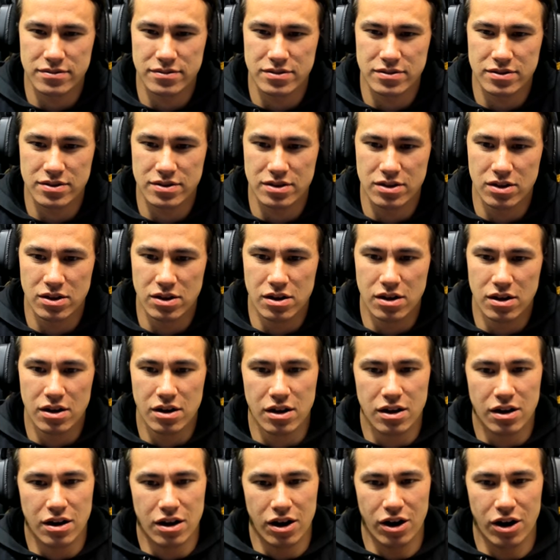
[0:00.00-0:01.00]
They're just
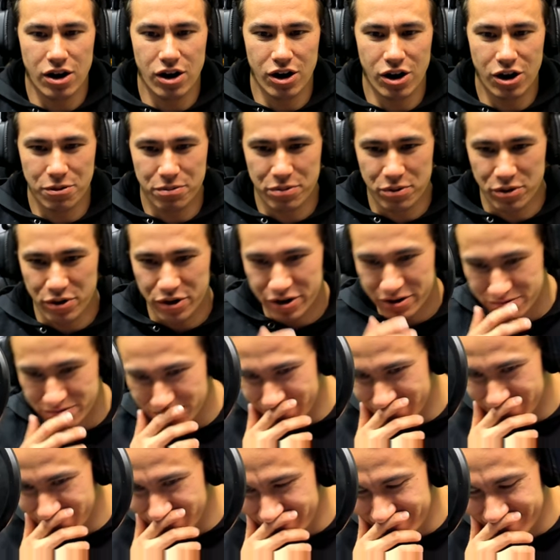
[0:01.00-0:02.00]
really long screws. Oh boy.
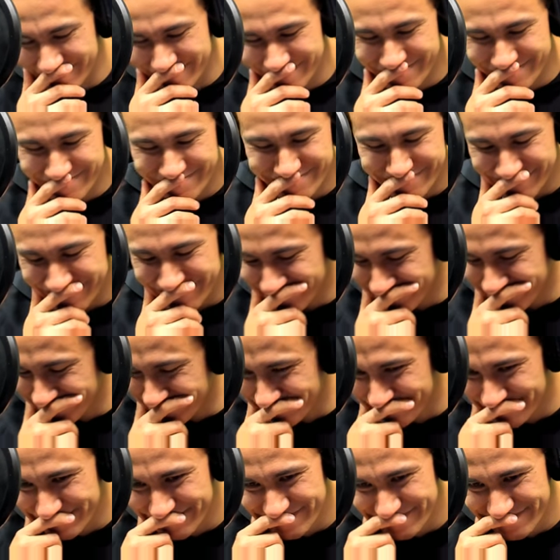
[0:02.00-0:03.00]

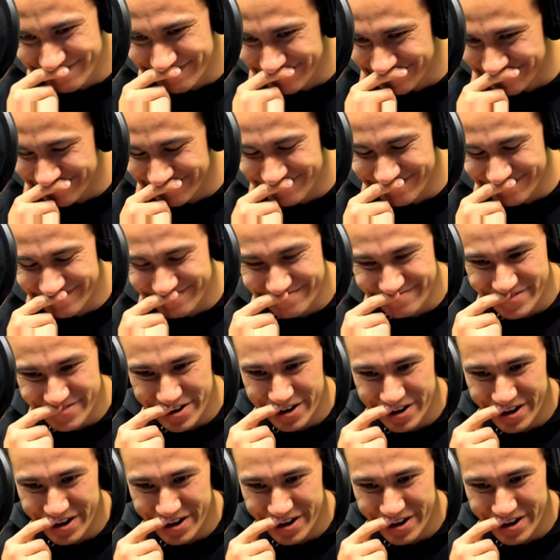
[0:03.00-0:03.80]
Mm.